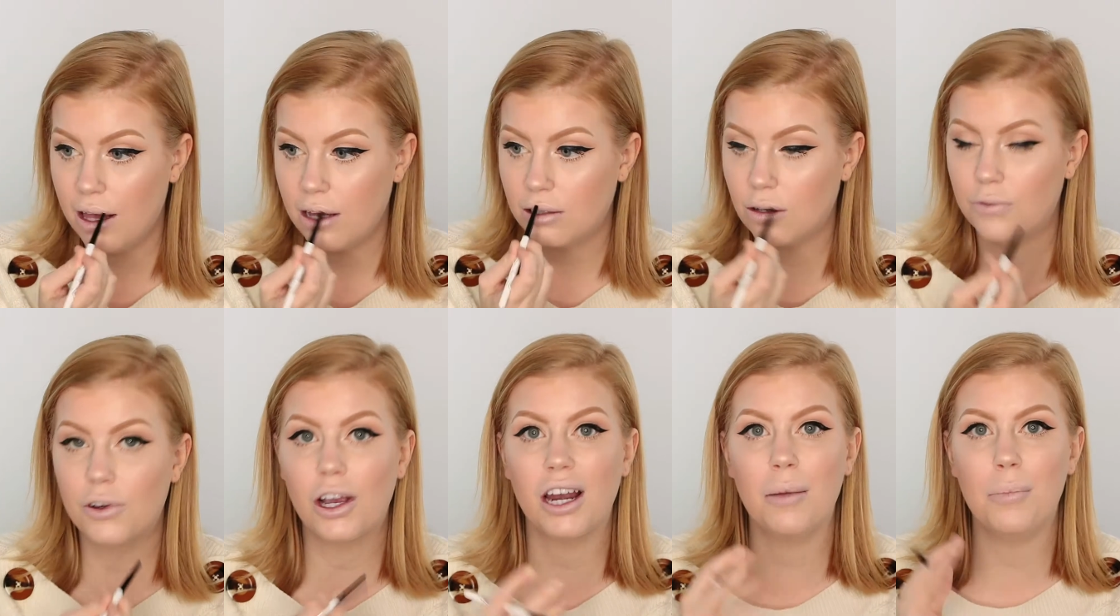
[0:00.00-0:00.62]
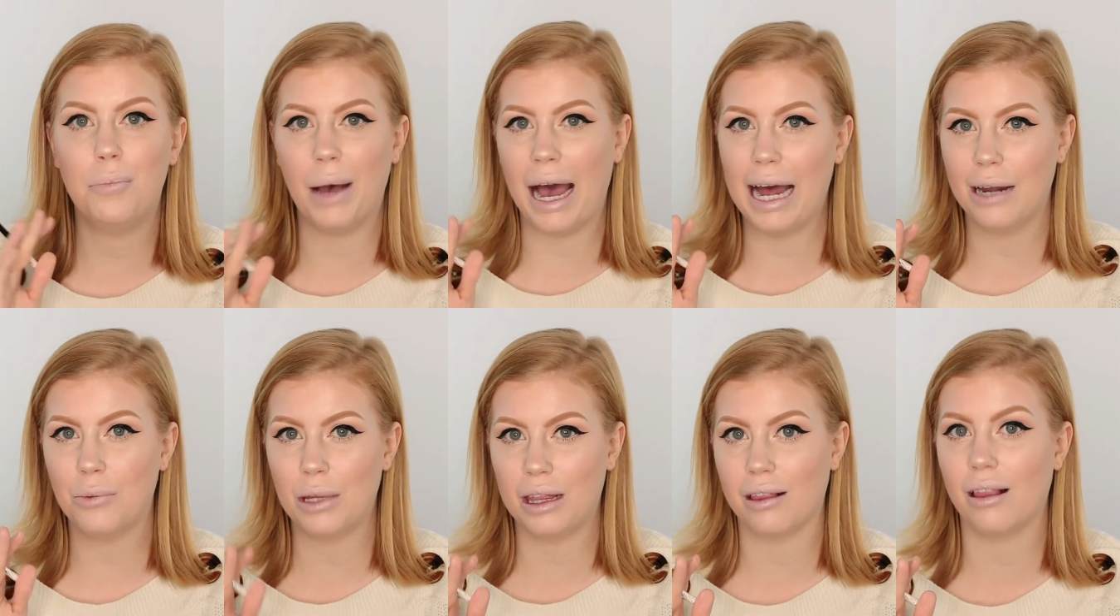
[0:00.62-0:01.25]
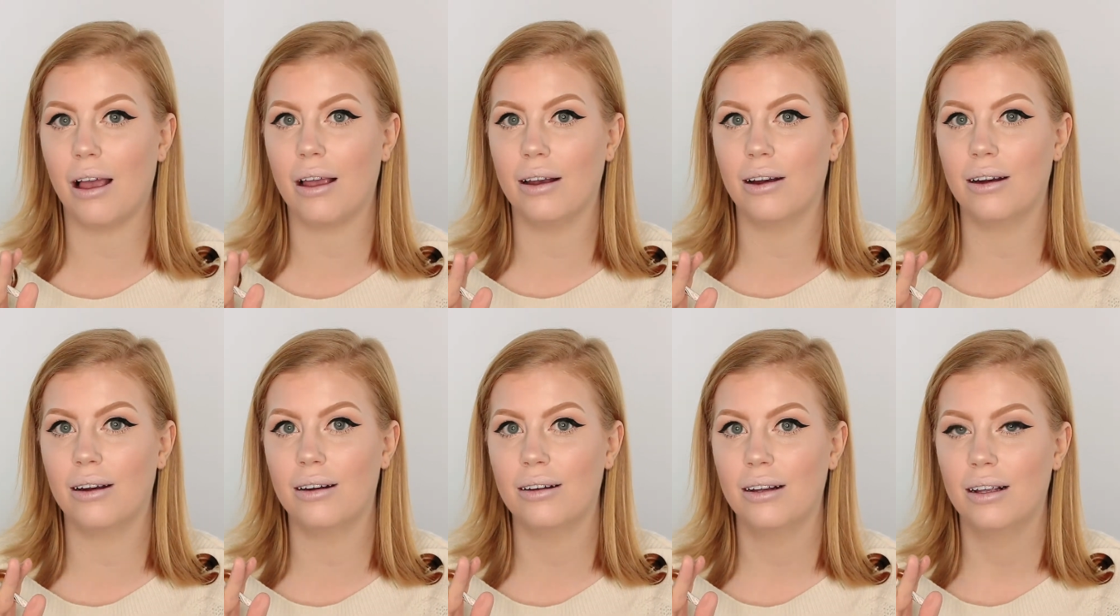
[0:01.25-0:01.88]
So if you're kind of bad with
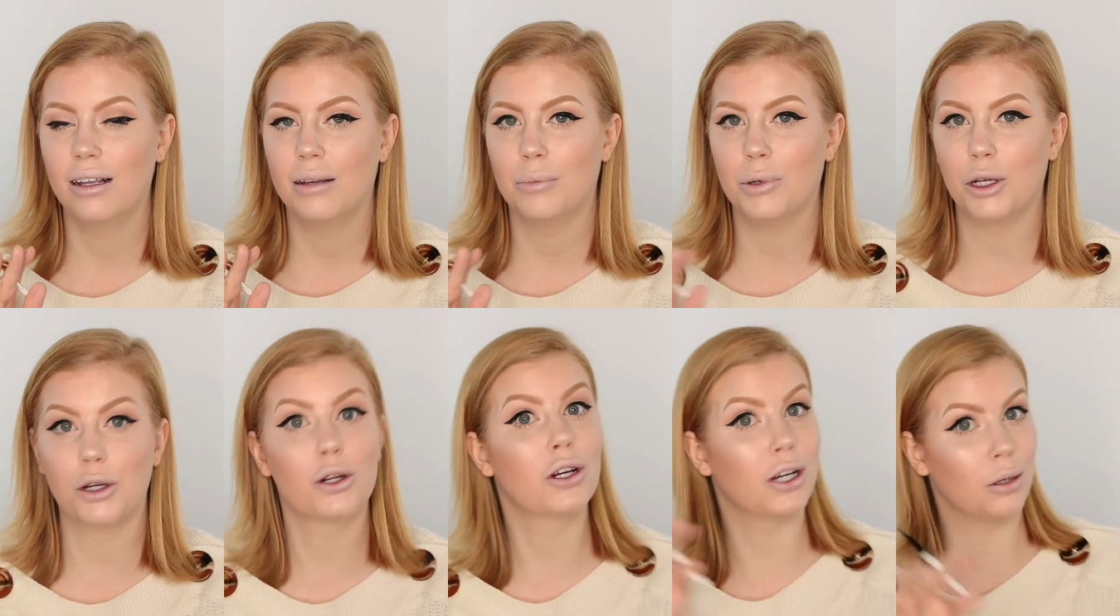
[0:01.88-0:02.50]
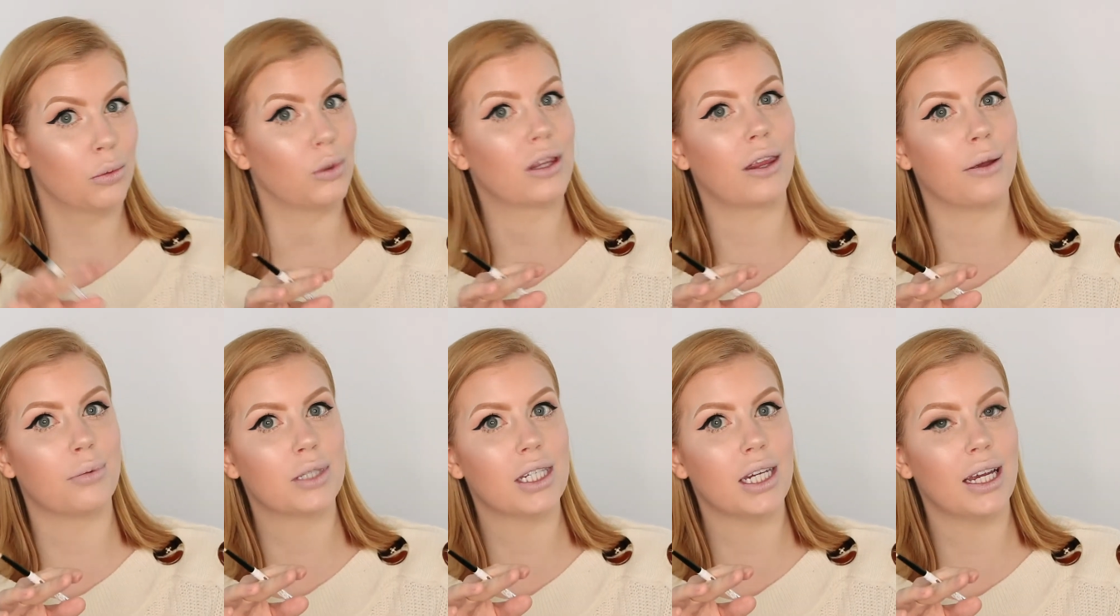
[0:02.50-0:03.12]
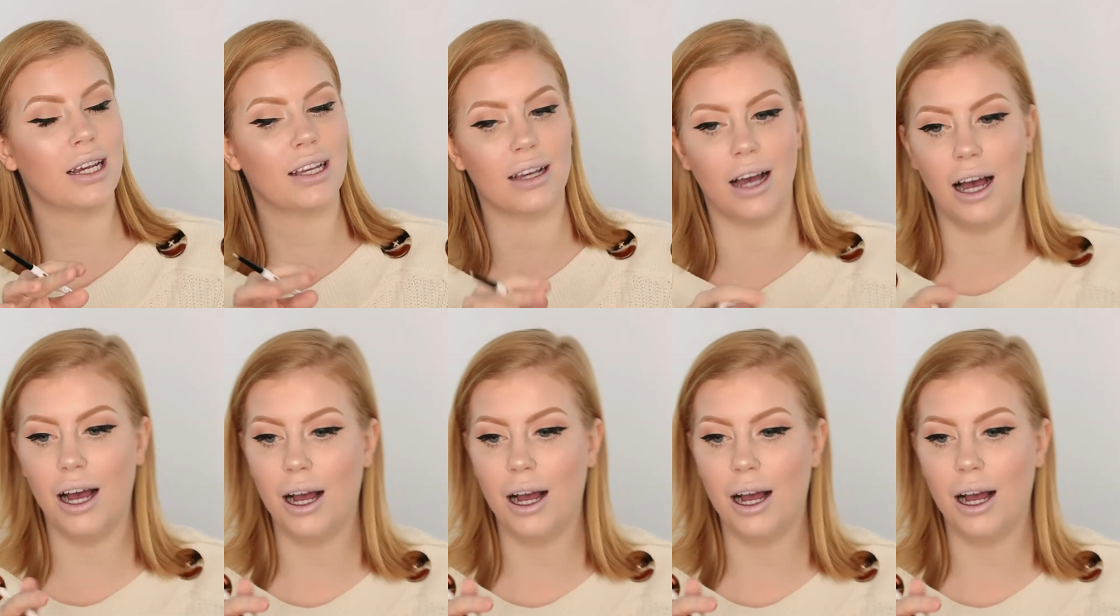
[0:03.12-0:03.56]
liner, but you're good with lipstick,